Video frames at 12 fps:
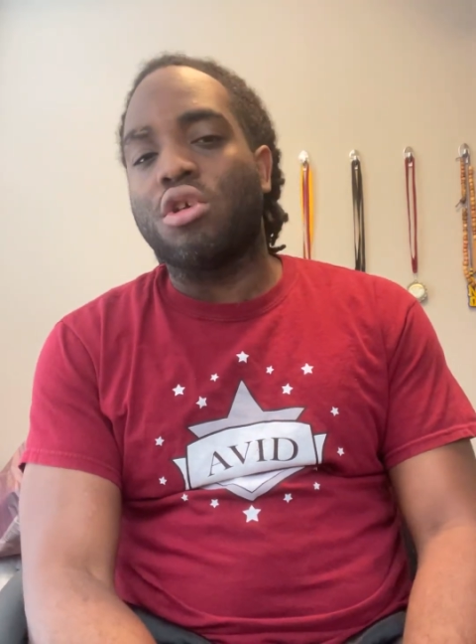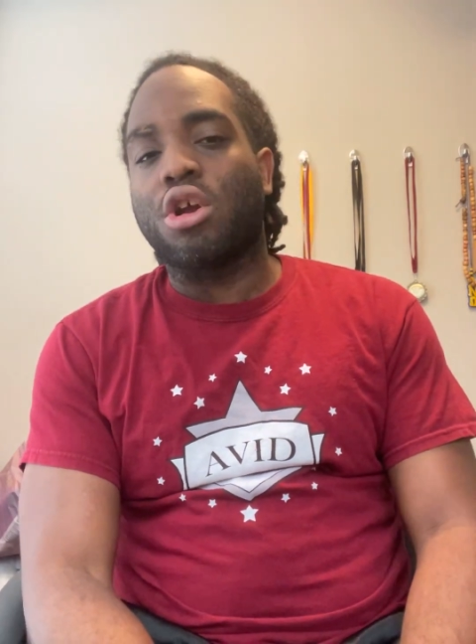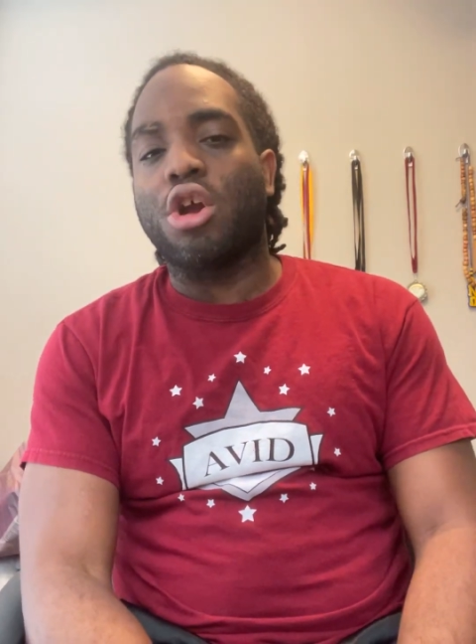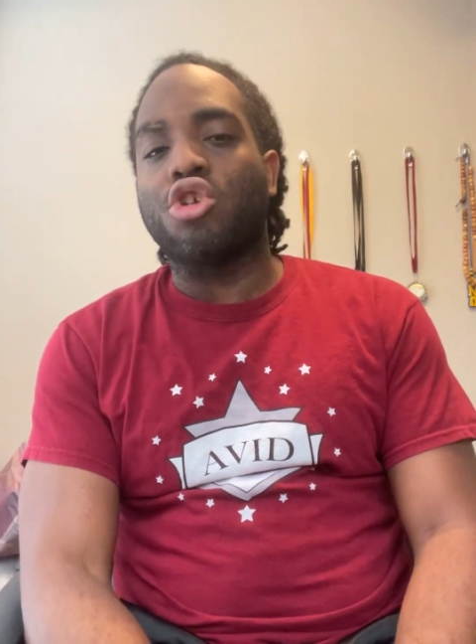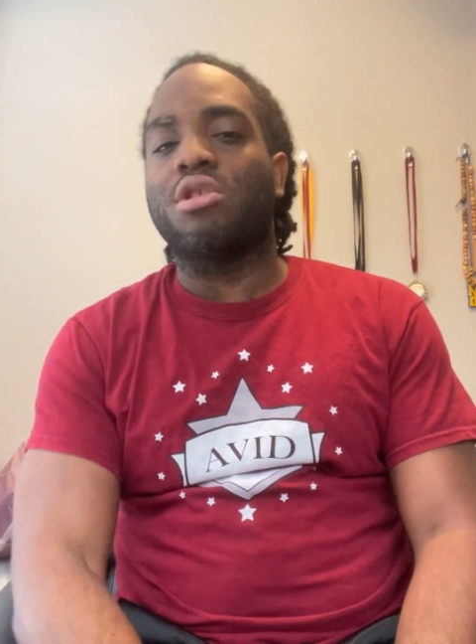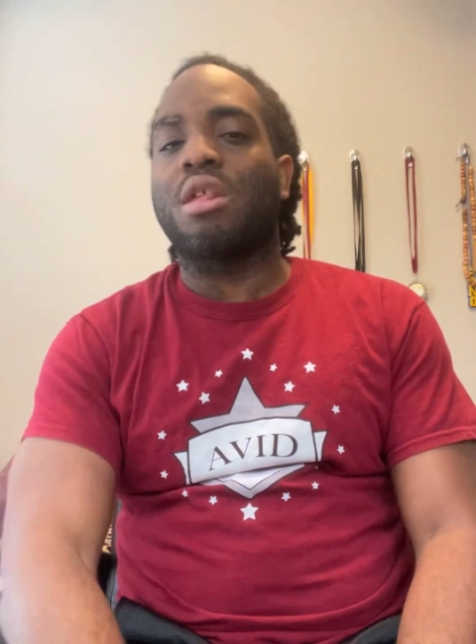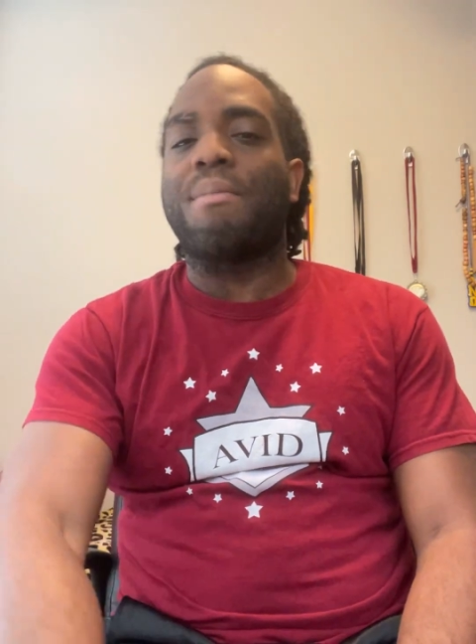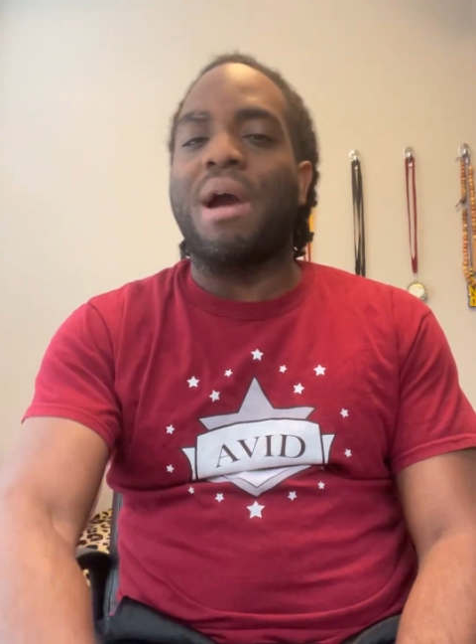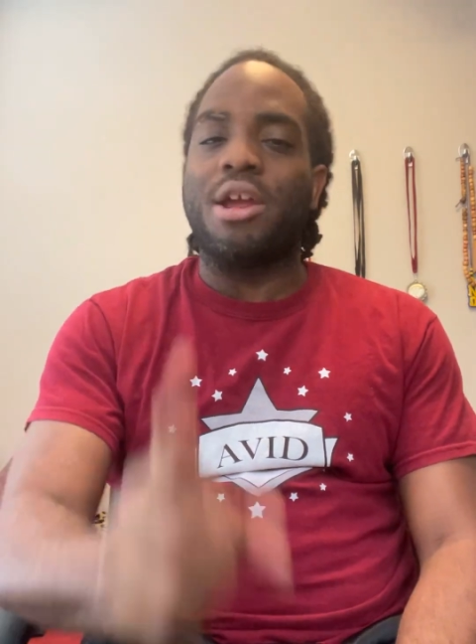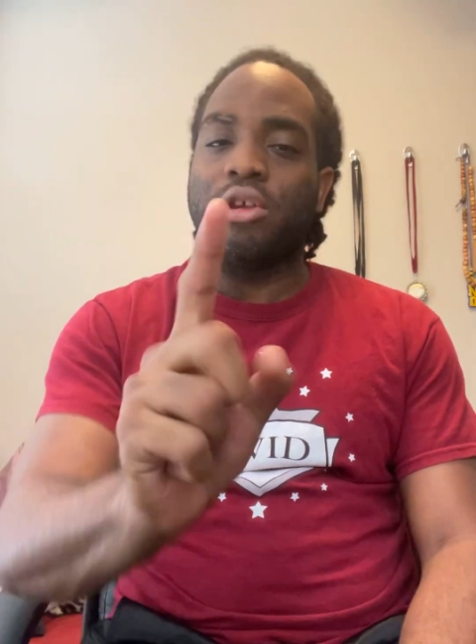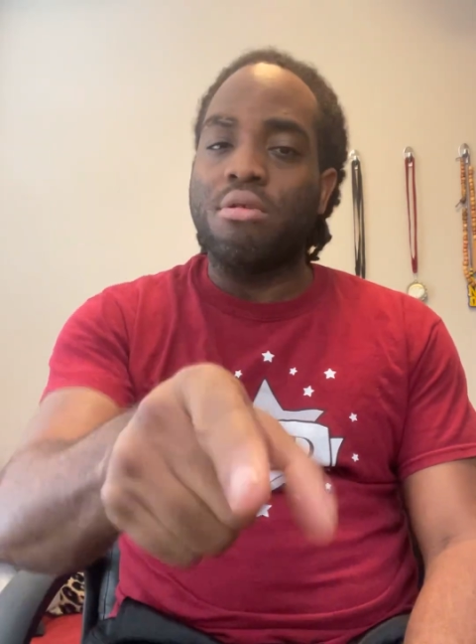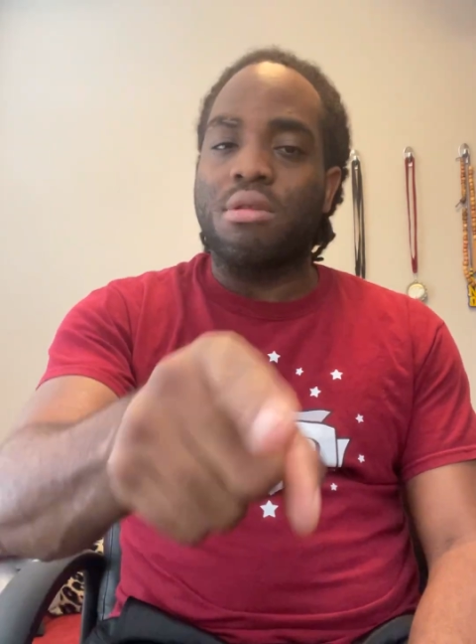encourage you, and
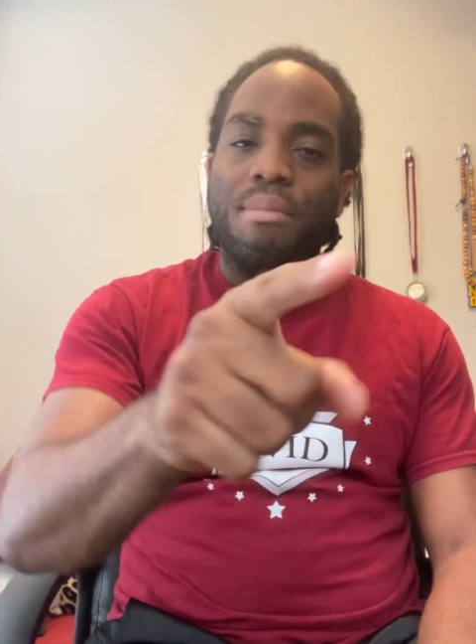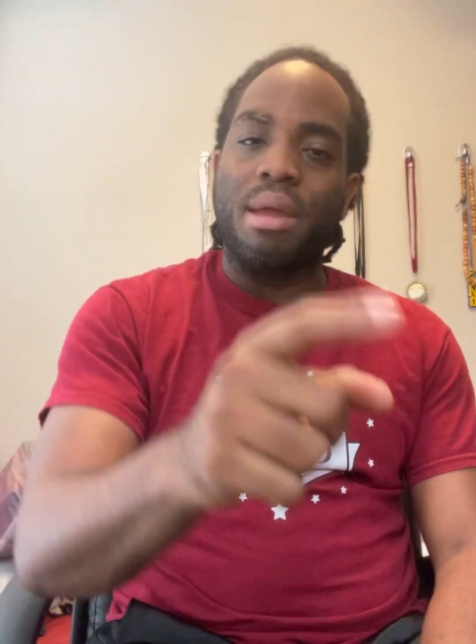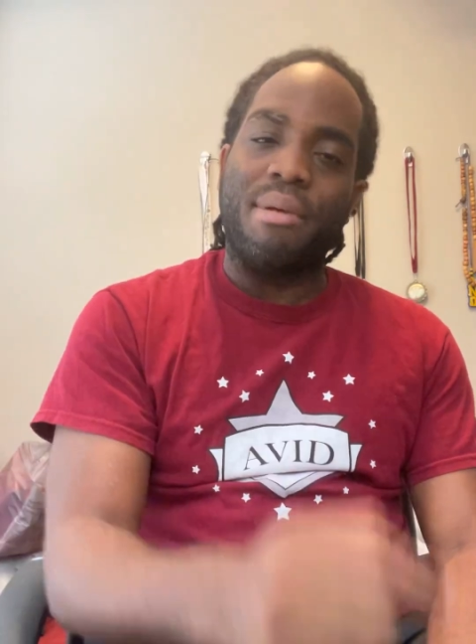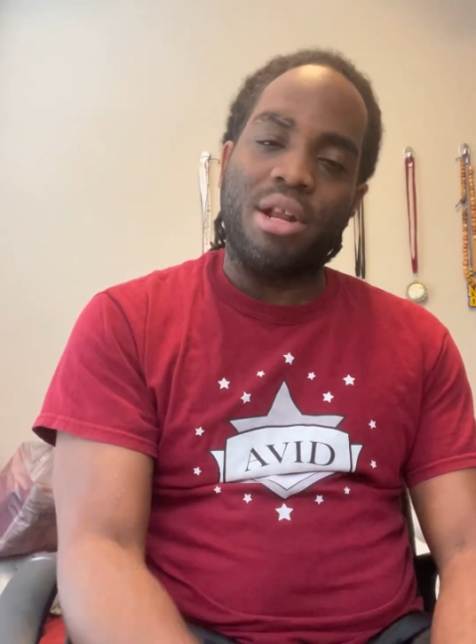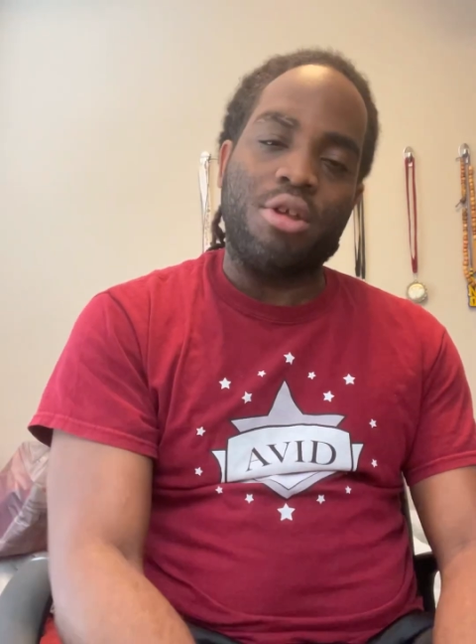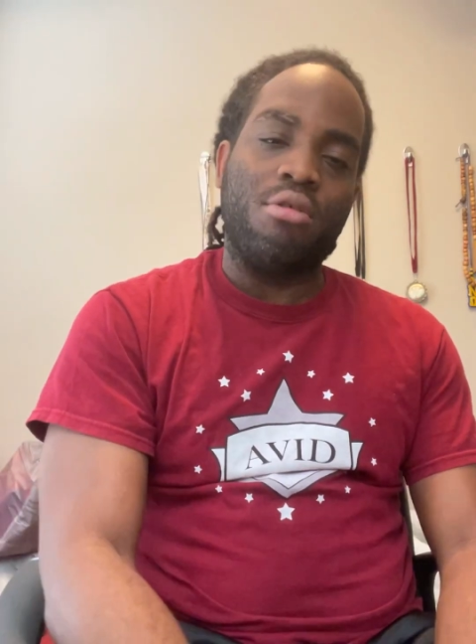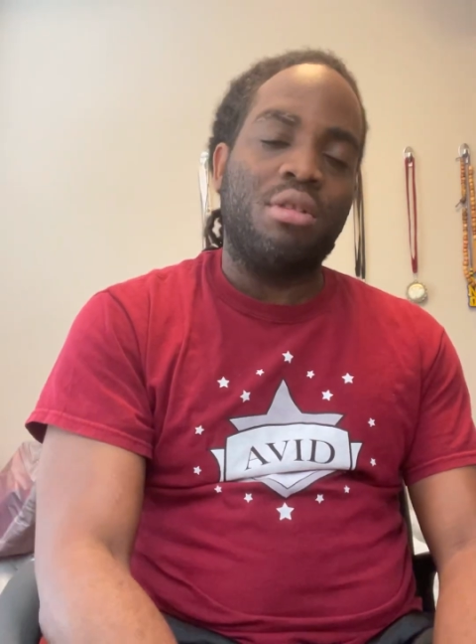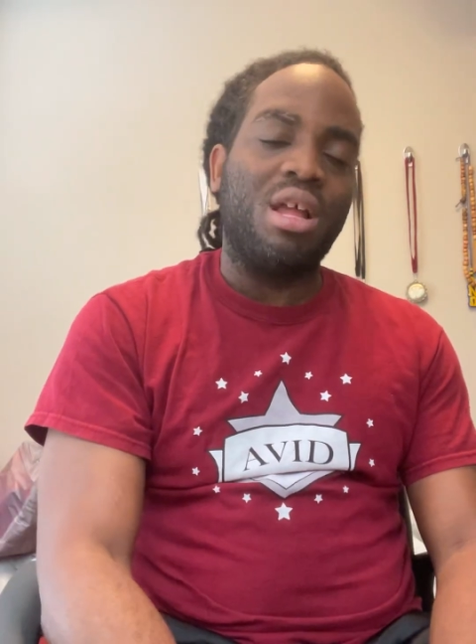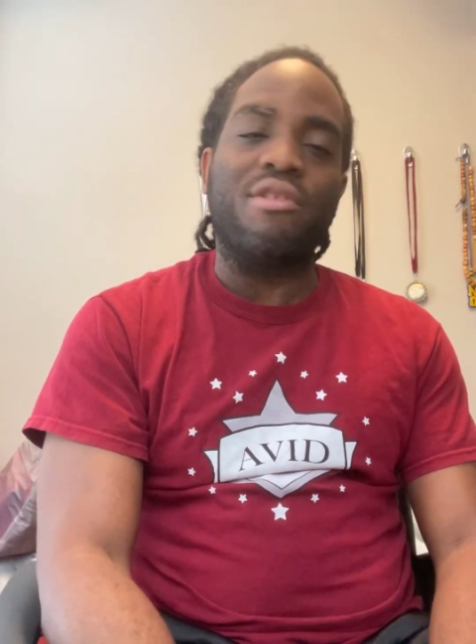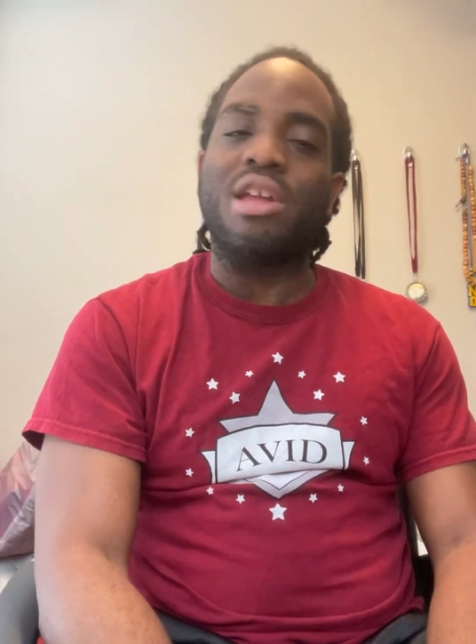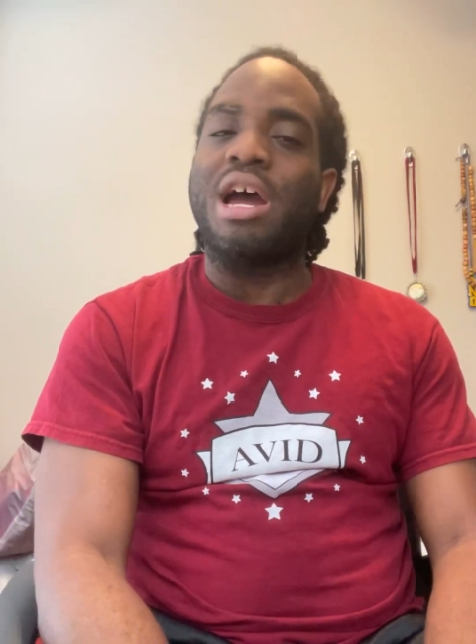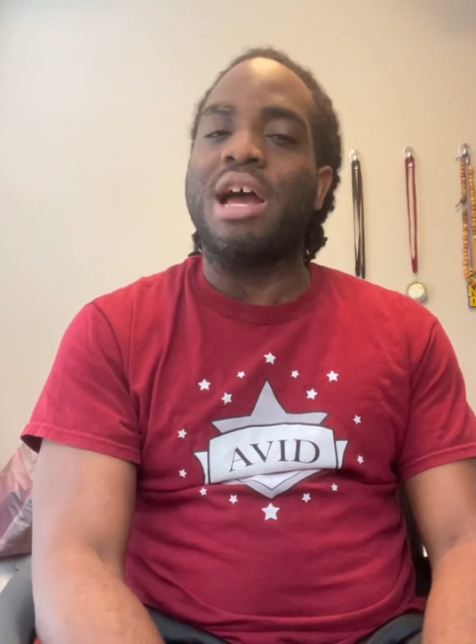inspire you to be a better you.
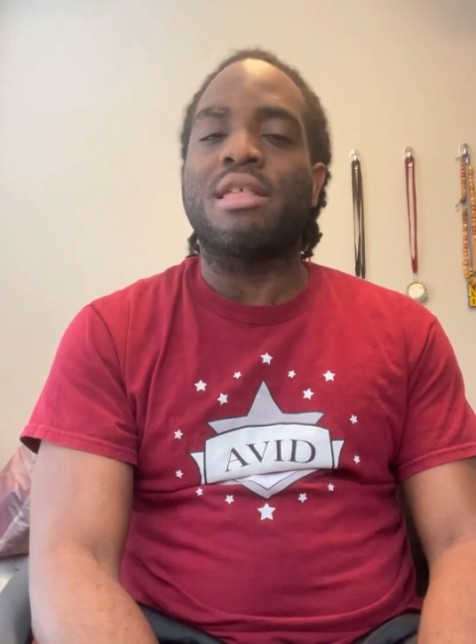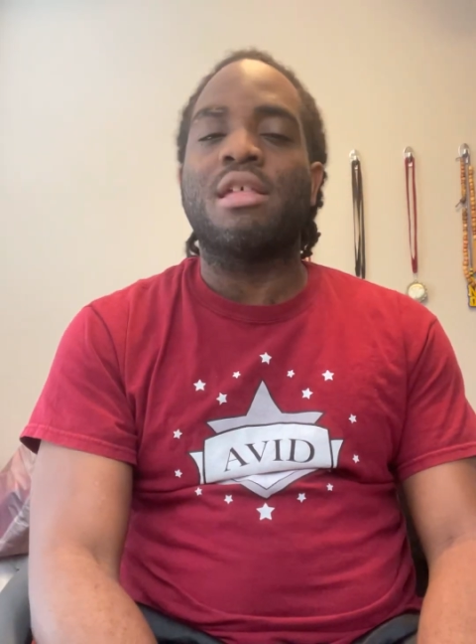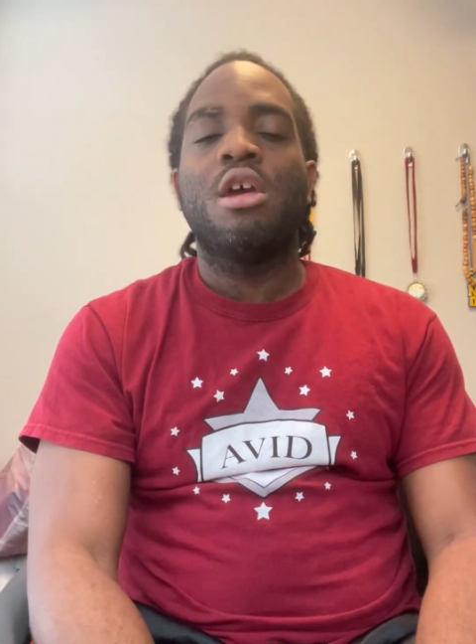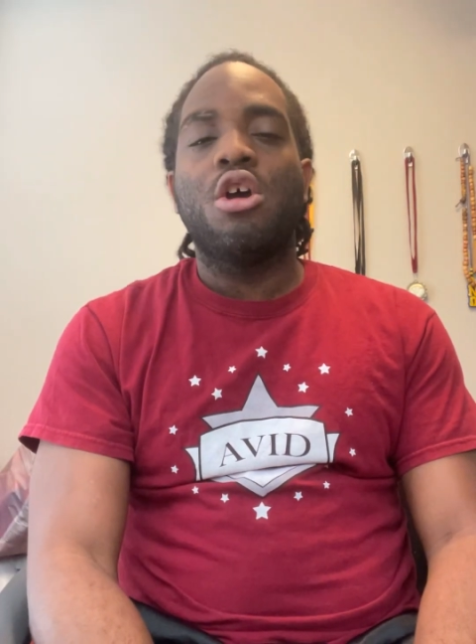Love you guys.